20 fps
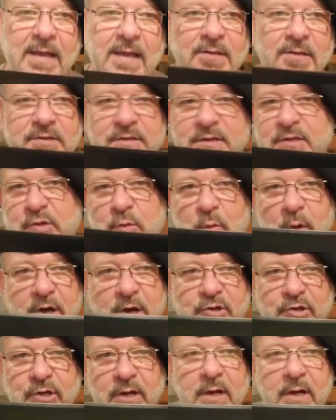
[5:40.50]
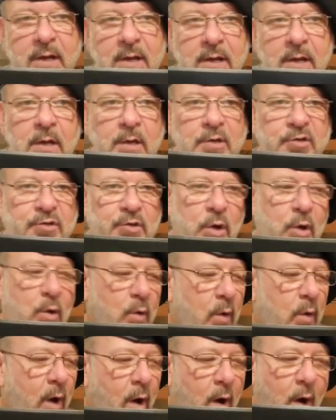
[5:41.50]
situation. So
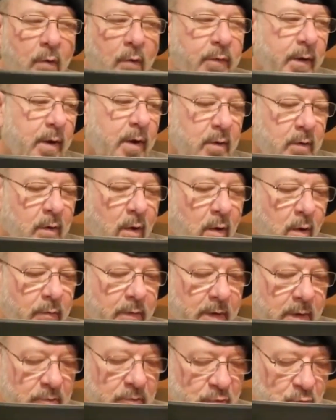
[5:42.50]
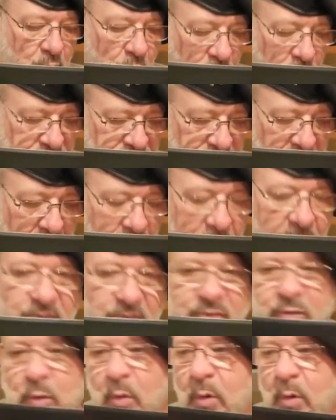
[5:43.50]
all their tools, all their
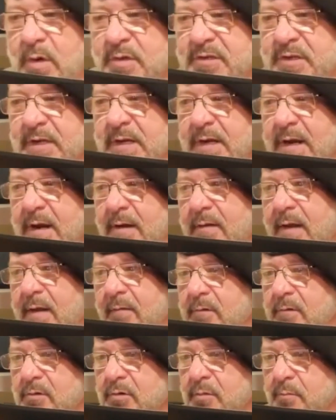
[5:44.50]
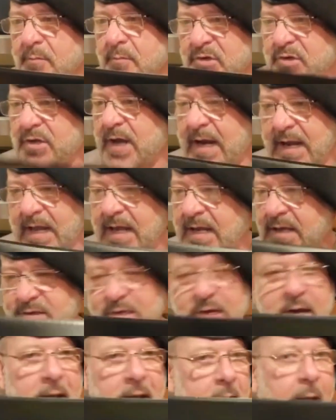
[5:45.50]
swords and machetes
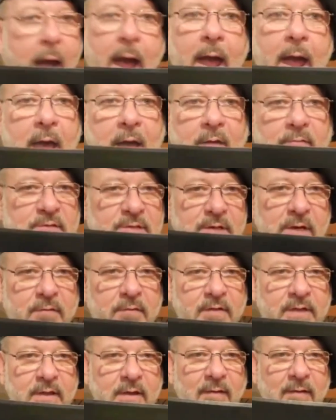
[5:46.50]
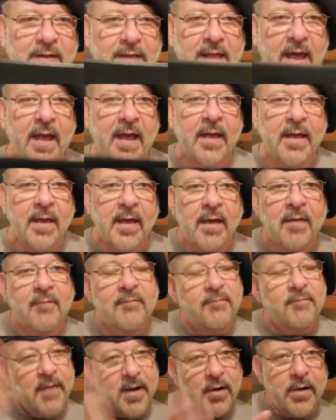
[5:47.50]
and knives and everything like that,
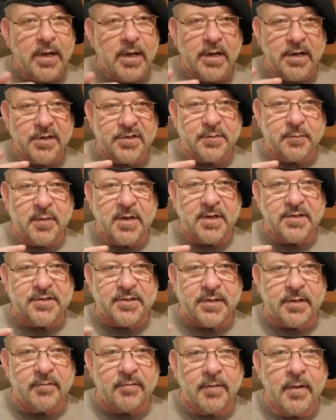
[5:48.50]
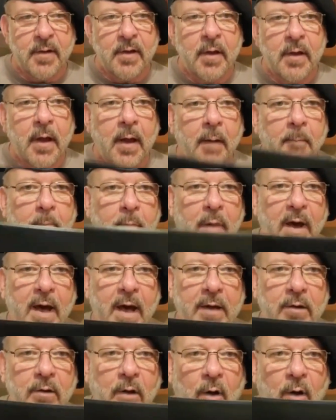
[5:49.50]
very inexpensive,
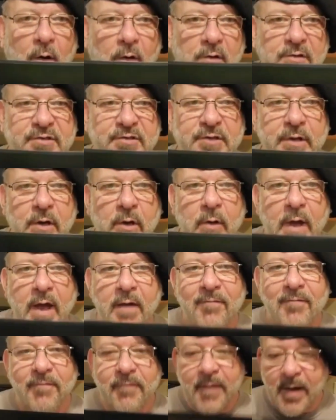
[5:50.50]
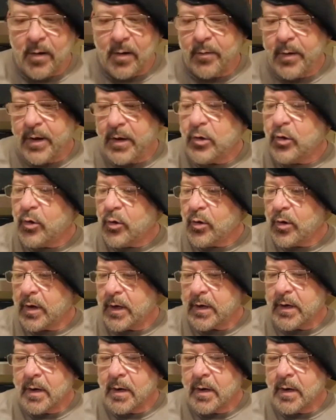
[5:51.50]
but also a very good